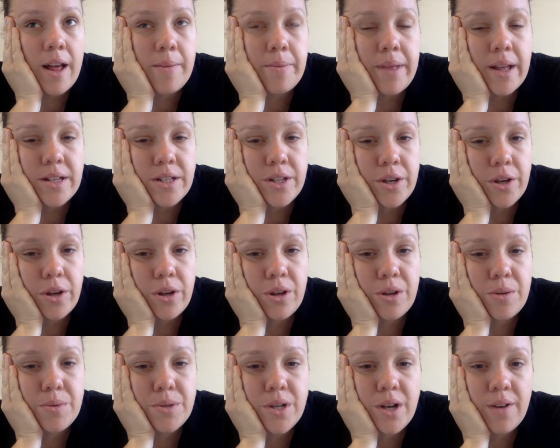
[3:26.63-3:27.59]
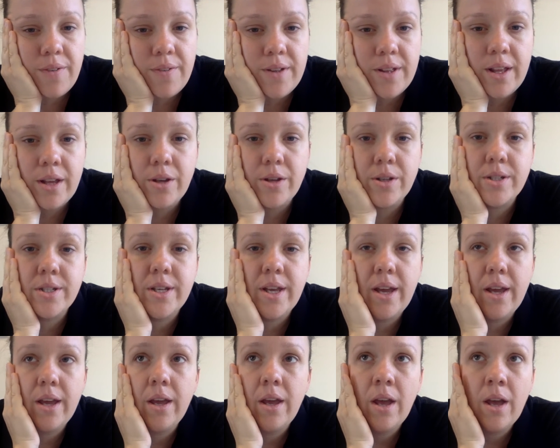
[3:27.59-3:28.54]
That's your cube shelving that you
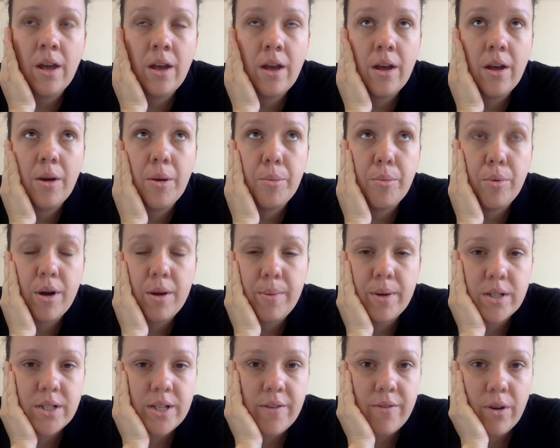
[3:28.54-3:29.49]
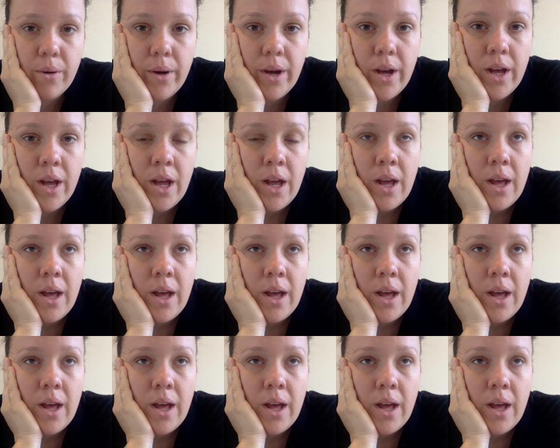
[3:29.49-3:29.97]
see pretty much everywhere.